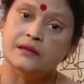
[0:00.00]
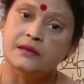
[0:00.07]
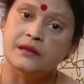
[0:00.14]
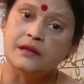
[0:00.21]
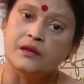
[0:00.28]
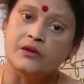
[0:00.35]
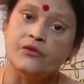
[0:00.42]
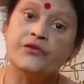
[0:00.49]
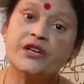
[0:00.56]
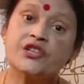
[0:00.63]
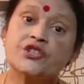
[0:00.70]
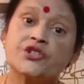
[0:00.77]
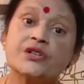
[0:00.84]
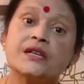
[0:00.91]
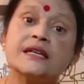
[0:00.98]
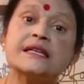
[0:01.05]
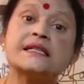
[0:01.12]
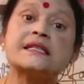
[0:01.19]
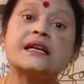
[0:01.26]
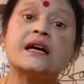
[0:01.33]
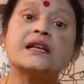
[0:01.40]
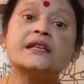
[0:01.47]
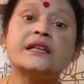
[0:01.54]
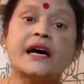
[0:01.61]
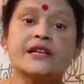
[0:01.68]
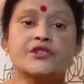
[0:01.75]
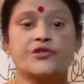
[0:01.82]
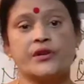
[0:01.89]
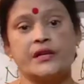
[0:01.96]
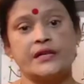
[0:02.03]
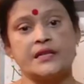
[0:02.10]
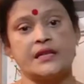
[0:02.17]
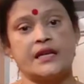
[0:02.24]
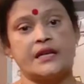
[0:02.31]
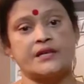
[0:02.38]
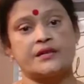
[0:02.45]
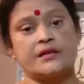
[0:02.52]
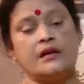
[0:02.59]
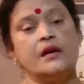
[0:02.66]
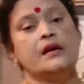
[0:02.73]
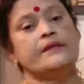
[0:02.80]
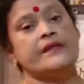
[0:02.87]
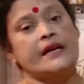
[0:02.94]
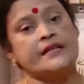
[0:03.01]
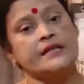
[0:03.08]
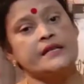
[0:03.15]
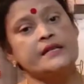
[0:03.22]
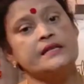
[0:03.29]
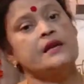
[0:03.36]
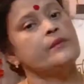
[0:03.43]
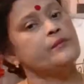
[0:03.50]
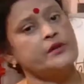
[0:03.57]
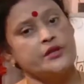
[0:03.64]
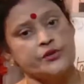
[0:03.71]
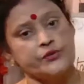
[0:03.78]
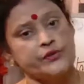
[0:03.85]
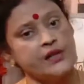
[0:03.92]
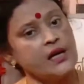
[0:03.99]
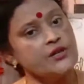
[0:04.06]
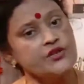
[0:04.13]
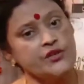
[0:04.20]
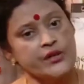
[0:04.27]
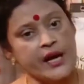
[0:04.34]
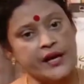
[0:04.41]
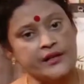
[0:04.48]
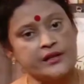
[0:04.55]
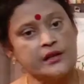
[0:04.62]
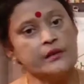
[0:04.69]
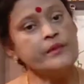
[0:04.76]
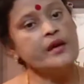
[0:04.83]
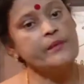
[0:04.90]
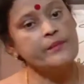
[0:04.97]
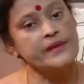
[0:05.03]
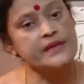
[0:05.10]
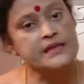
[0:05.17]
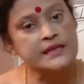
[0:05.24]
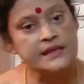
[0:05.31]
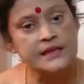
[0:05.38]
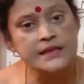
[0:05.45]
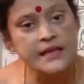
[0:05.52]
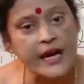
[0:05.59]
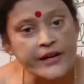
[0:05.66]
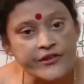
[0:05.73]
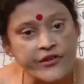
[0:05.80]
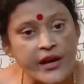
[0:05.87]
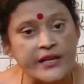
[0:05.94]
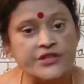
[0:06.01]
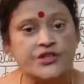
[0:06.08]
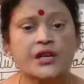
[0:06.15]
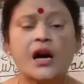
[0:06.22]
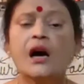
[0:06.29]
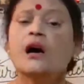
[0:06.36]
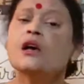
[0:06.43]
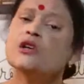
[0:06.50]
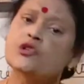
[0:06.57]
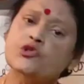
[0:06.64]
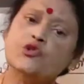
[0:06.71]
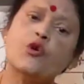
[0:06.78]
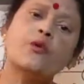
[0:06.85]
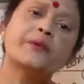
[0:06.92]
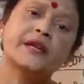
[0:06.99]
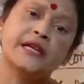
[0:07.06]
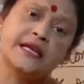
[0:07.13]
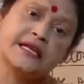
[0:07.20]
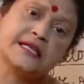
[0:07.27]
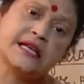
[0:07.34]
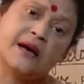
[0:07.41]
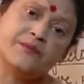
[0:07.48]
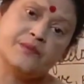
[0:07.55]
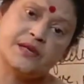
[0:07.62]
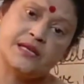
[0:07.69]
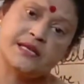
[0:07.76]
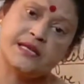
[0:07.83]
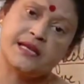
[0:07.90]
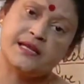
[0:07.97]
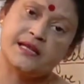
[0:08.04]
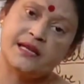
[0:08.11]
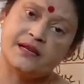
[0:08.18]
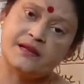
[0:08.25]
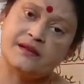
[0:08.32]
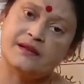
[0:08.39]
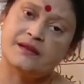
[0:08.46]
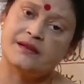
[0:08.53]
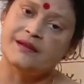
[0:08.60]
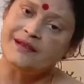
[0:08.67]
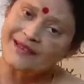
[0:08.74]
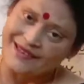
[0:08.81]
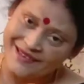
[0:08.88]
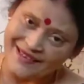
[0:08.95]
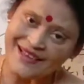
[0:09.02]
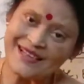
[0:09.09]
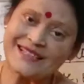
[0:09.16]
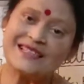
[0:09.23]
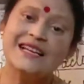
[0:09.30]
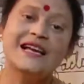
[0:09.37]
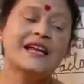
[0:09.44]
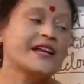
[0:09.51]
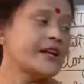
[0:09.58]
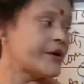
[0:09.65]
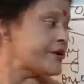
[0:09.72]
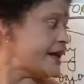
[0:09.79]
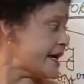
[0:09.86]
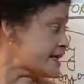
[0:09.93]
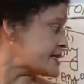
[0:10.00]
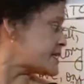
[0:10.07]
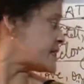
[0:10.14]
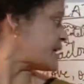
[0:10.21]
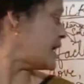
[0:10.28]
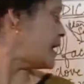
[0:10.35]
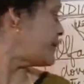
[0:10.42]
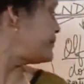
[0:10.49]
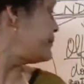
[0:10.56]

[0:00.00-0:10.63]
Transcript: which is a natural indicator. That is petunia, geranium, hibiscus, hydrangea. So many examples are there. Right? Now next come